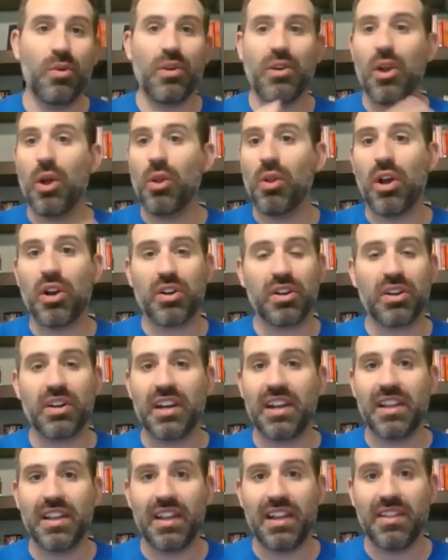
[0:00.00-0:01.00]
no longer
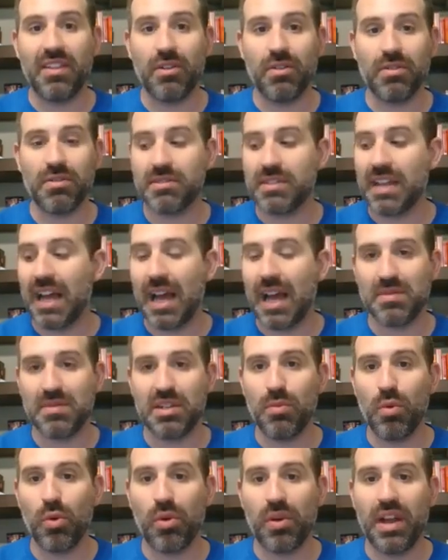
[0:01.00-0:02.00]
in those times
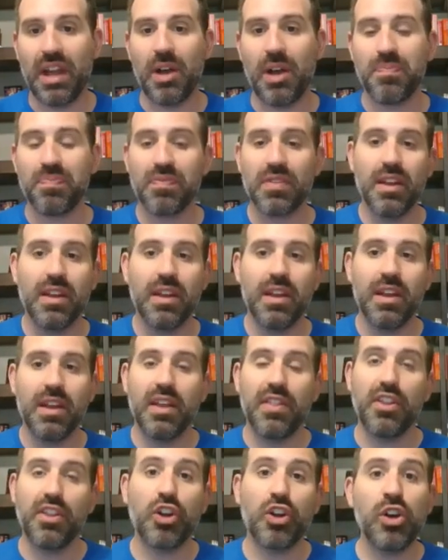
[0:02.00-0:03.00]
anymore. Now,
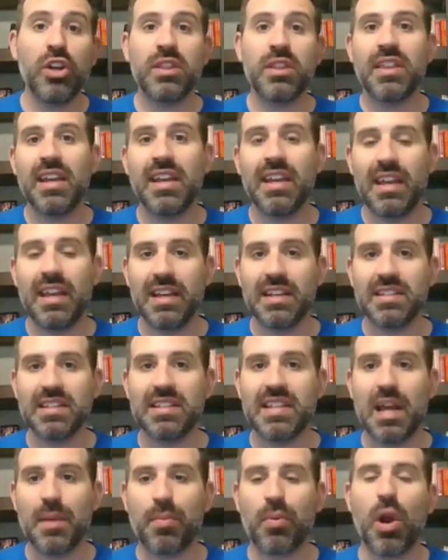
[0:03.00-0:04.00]
the good thing is
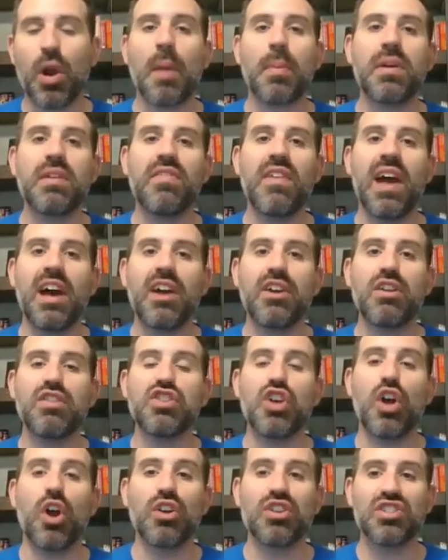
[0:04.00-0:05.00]
that property values
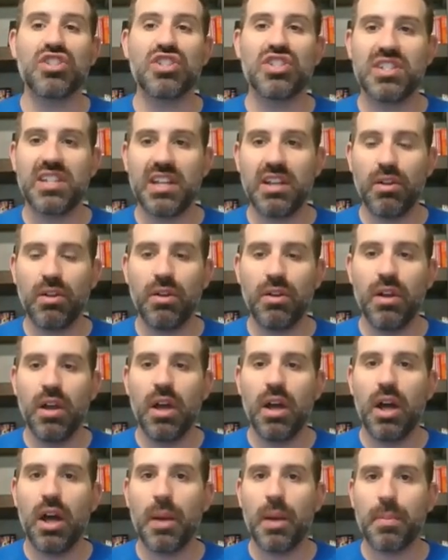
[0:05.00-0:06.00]
are still
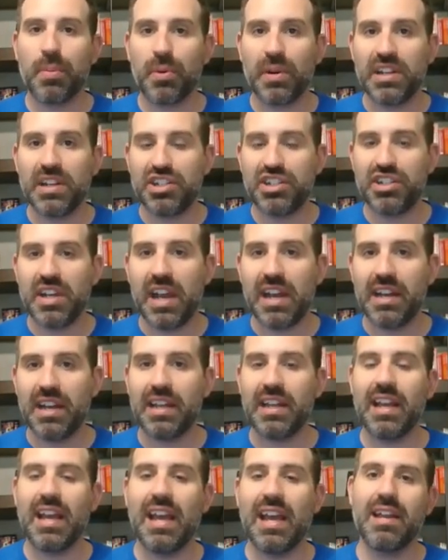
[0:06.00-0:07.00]

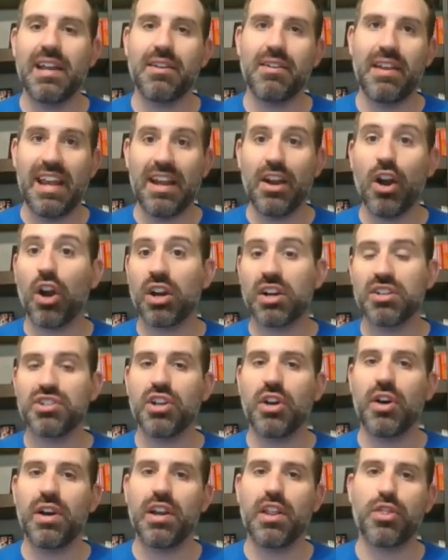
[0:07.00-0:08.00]
appreciating in
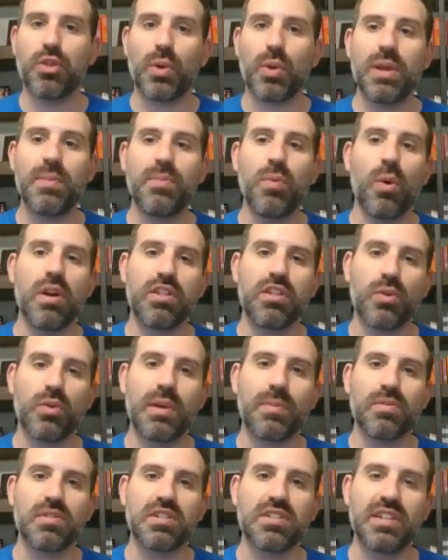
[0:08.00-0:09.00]
Arkansas at a
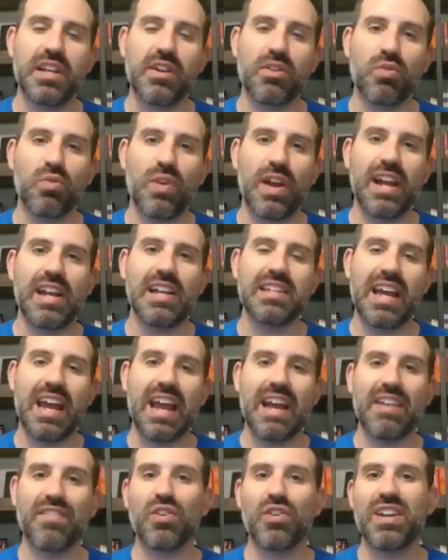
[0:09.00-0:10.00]
3.3% rate
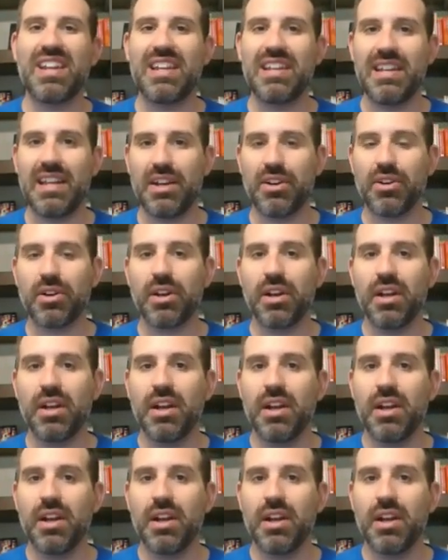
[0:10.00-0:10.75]
every year.